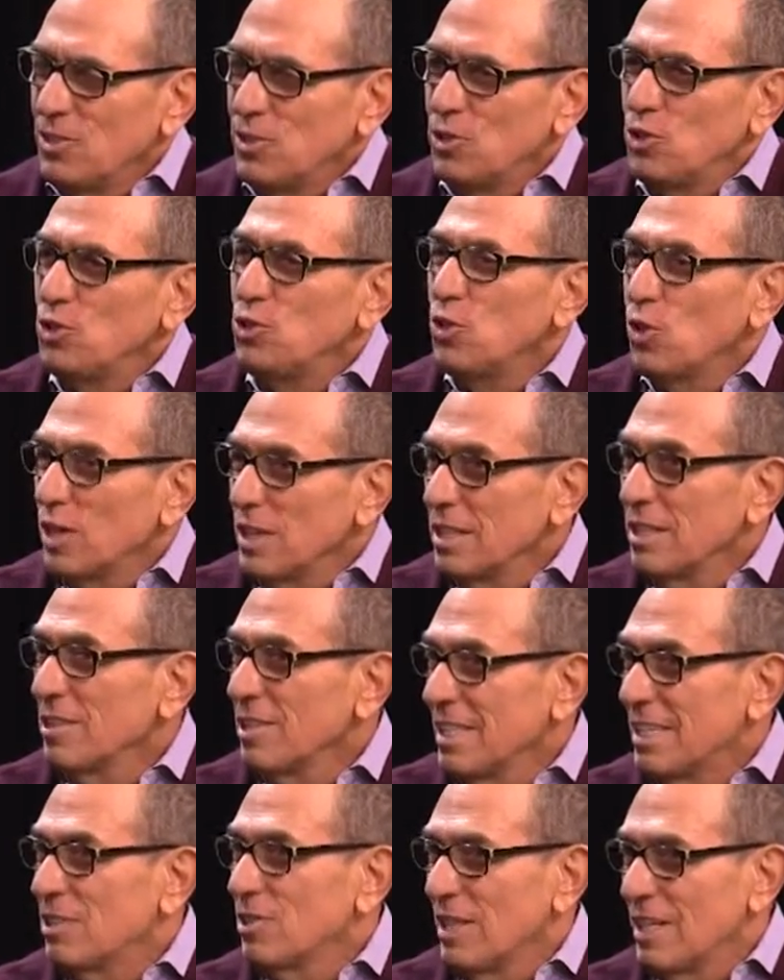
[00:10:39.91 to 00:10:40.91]
to join the
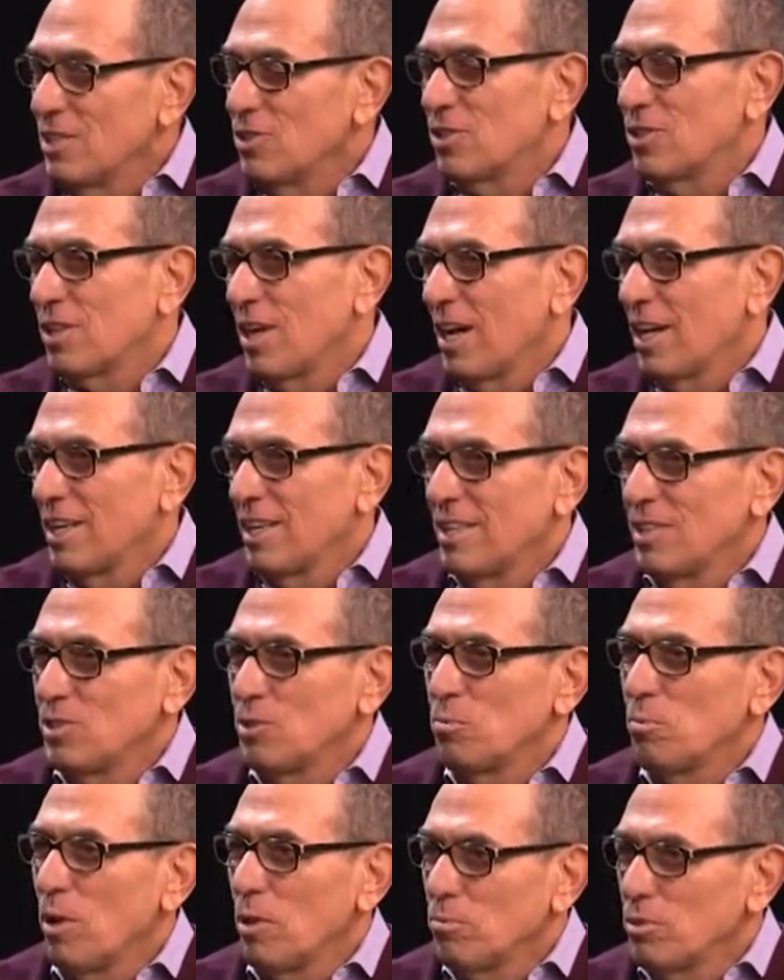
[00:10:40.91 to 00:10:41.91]
Legal Aid Society as
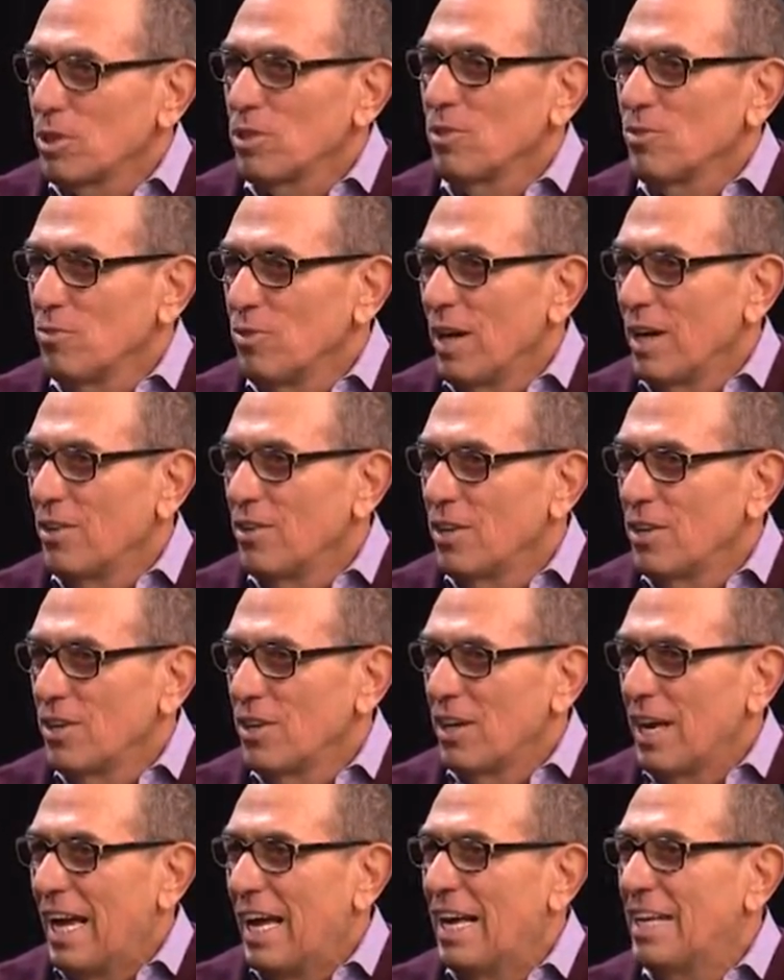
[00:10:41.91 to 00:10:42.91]
a public
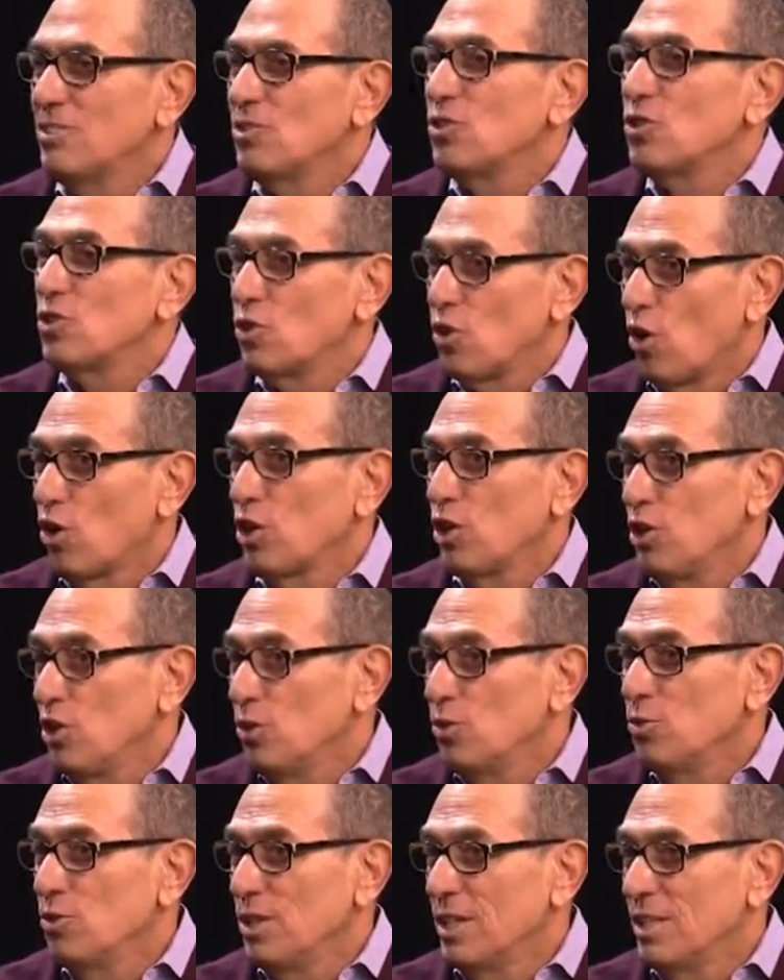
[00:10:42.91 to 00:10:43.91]
defender and start a
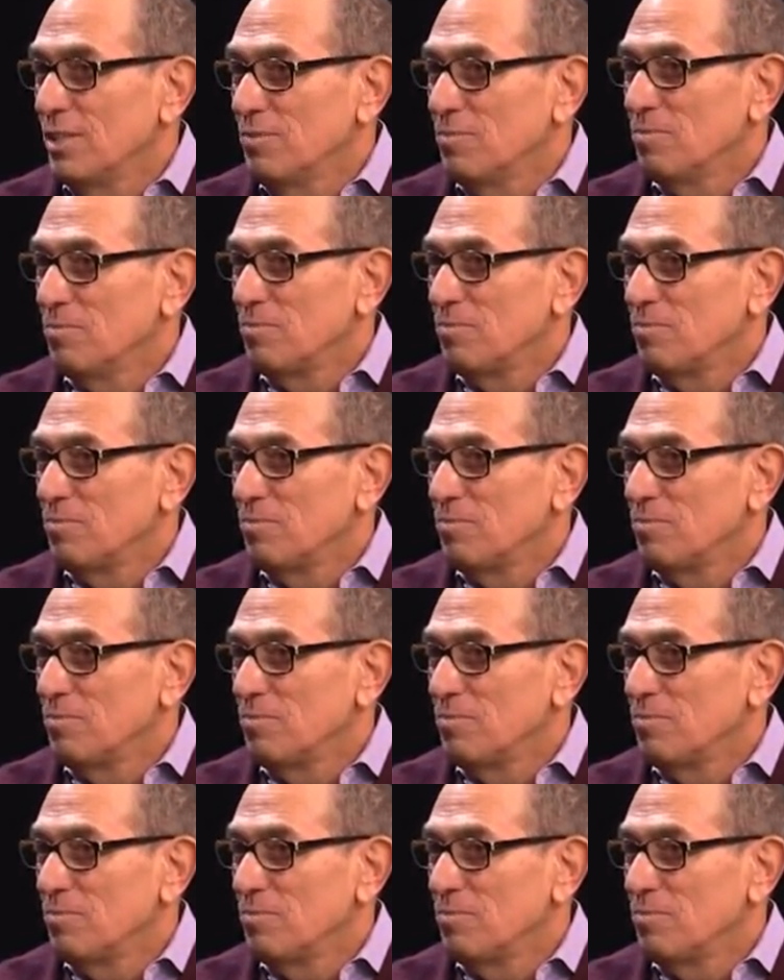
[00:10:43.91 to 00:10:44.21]
union